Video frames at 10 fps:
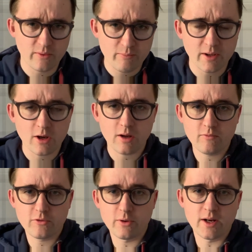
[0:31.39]
We've been going
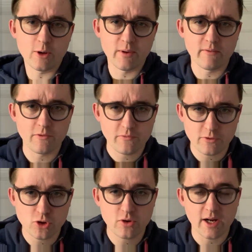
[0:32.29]
through a little bit of a
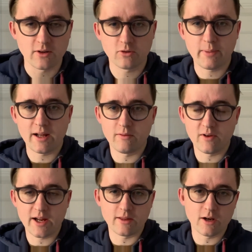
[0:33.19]
frustrating spell of late.